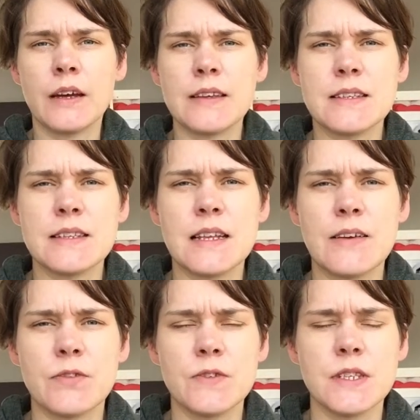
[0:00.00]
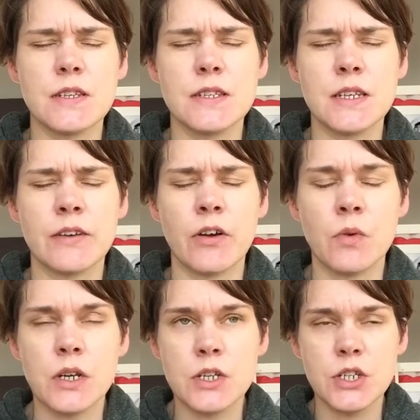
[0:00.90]
this is levels 0,
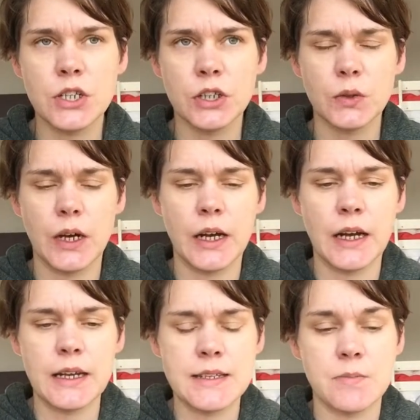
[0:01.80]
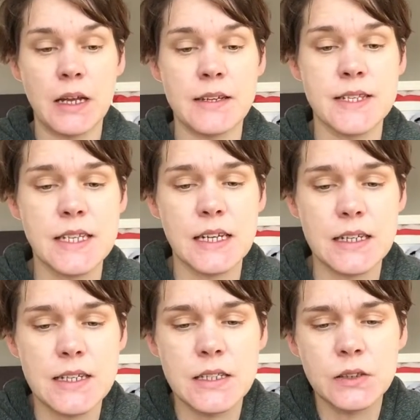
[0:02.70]
1 and 2, lesson plan
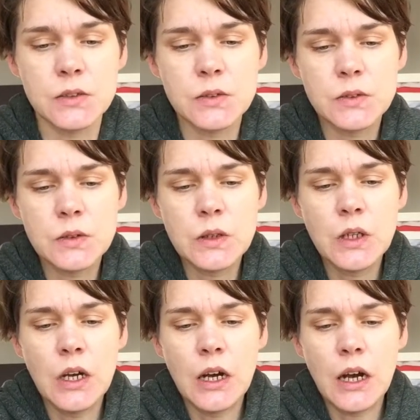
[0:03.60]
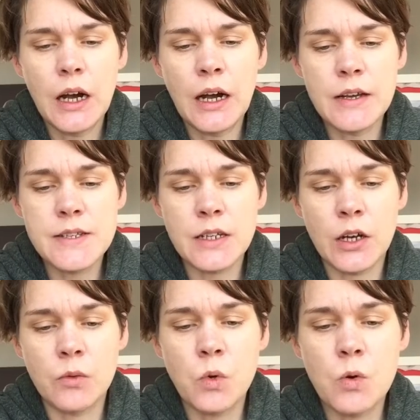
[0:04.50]
6.
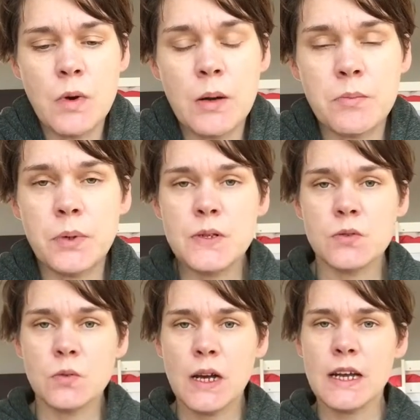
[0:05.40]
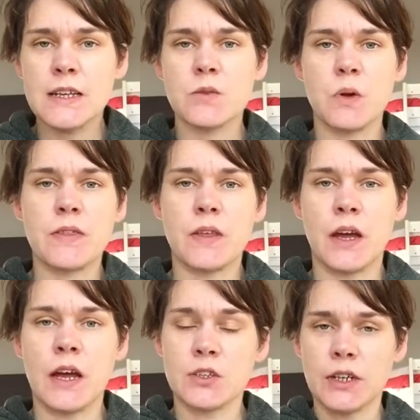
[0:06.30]
So warm up as always with
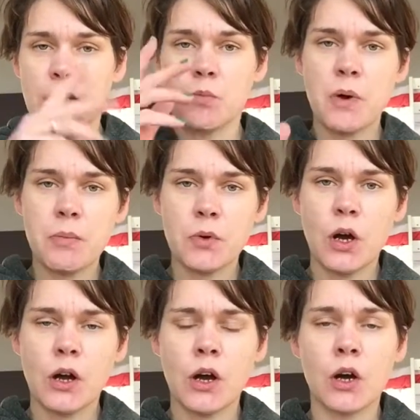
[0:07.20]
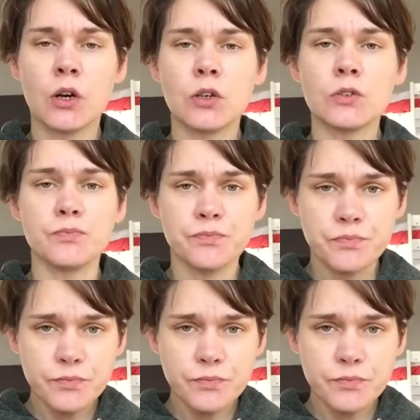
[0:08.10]
trying to get your bubble hole